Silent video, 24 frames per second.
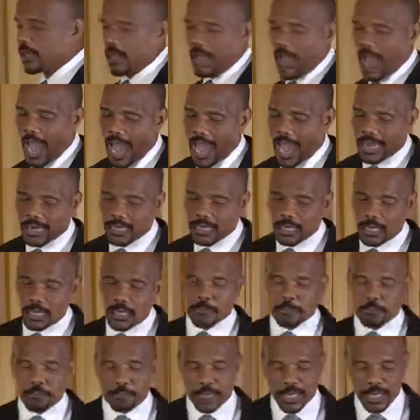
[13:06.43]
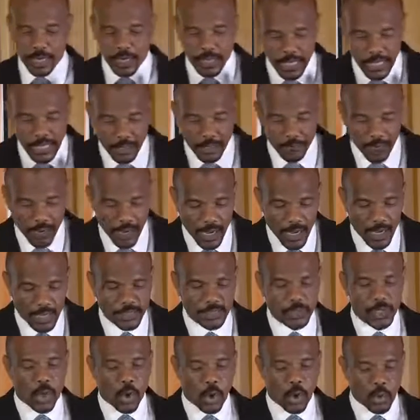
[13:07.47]
And believers
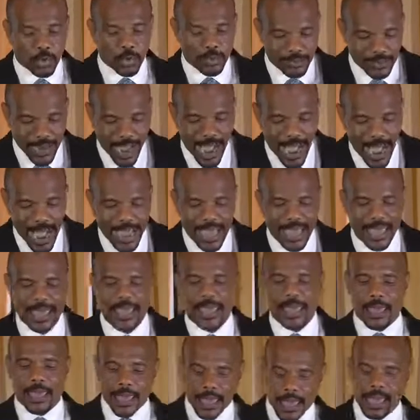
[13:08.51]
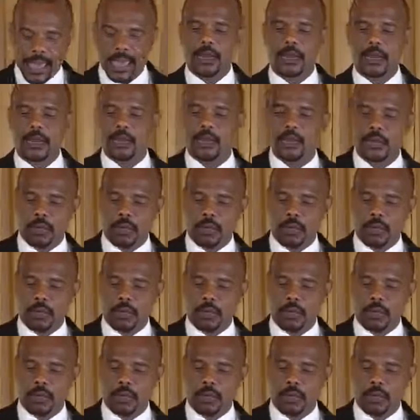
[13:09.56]
who die in